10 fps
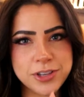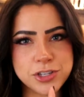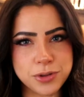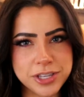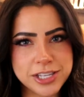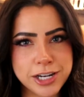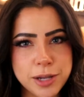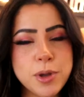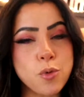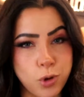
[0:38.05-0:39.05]
So this
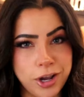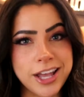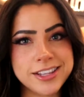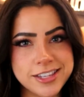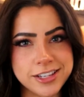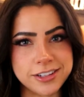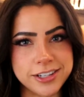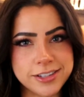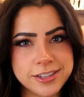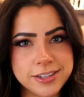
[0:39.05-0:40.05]
time we're getting
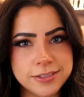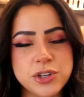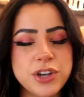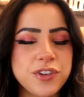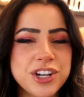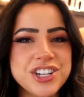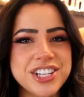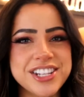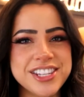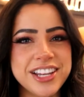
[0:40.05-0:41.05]
serious. So if you're
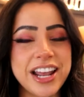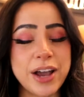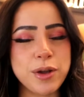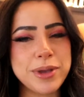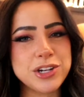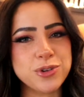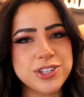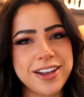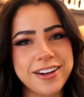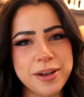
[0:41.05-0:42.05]
interested in seeing how I make
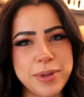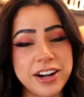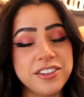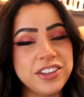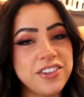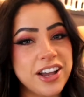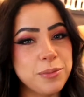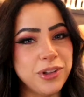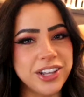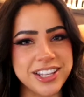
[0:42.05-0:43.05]
Jolteon competitively
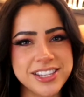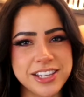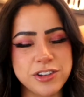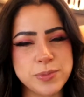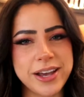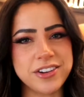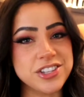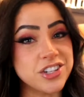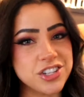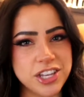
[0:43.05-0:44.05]
viable in singles battles,
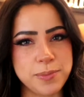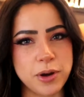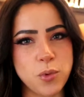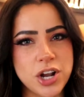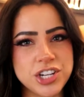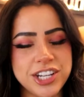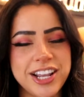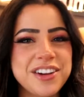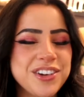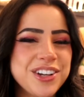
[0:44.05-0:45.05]
then just keep on watching.
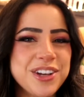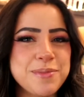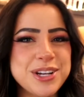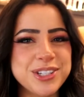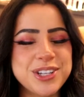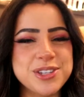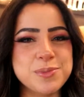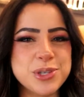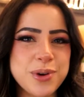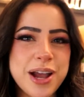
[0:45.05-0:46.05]
And if you're new here, make sure that you
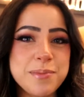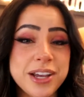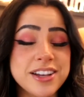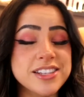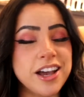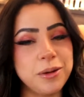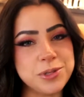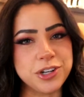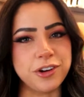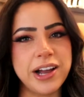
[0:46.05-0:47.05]
subscribe because it
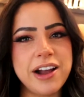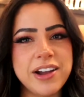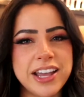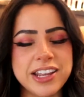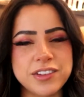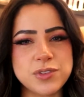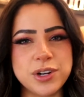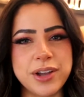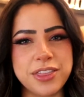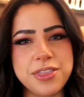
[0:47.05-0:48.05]
helps you grow out, and give this
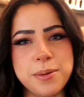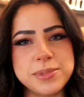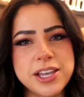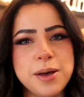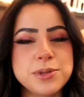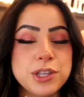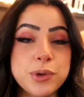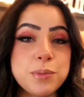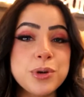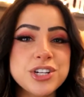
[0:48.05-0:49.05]
video a thumbs up so that
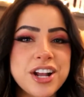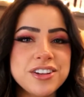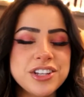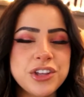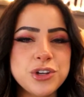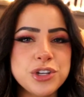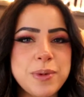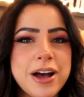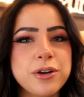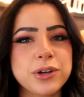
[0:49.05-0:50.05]
we can push it out into the YouTube
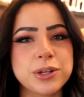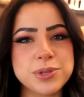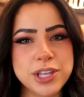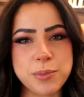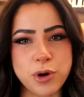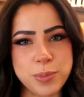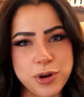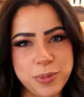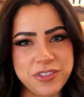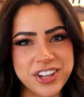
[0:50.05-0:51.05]
algorithm so that more
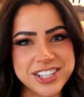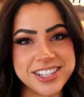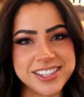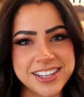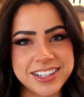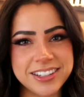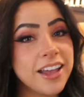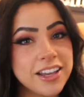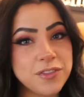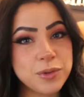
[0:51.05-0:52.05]
Pokemon fans can see it.
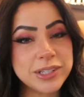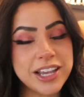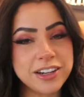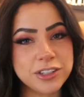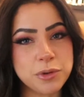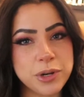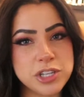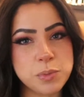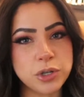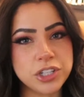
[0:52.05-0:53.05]
And if you would like another way to
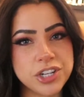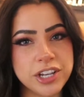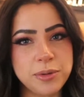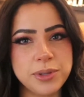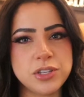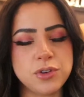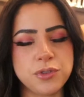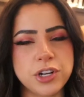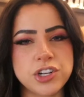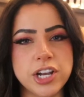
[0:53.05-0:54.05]
support the channel, please feel
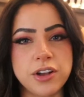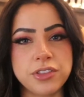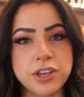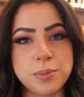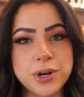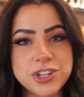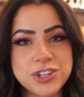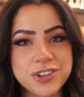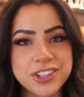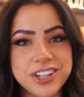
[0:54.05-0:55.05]
free to check out the merch
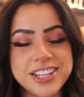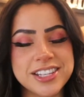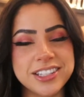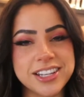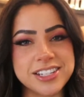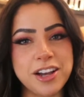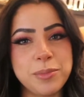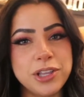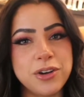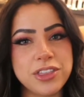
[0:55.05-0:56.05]
store. There is a link down
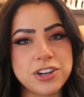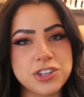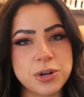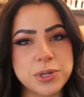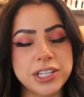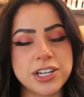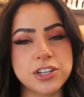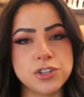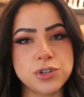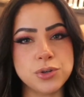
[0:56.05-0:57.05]
below in the description that
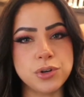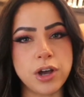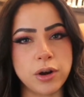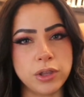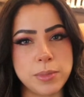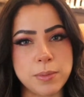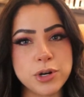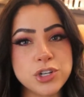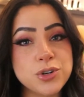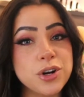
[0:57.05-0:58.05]
takes you to not only my
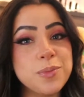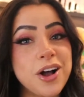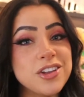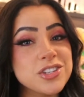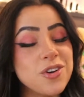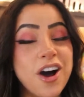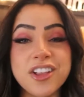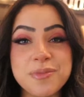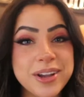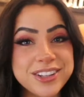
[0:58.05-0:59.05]
merch store, but also
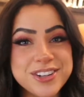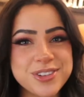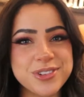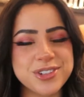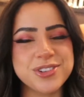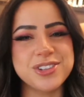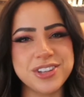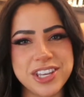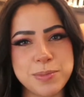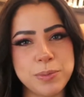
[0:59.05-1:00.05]
all of my other socials so you
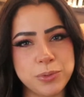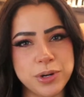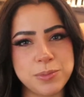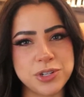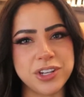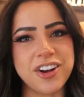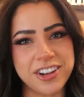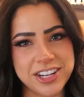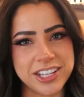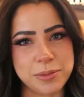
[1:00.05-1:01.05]
can keep up with what I'm doing
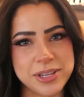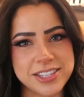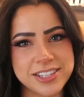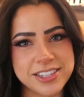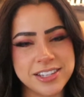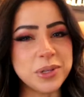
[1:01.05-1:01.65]
on a daily basis.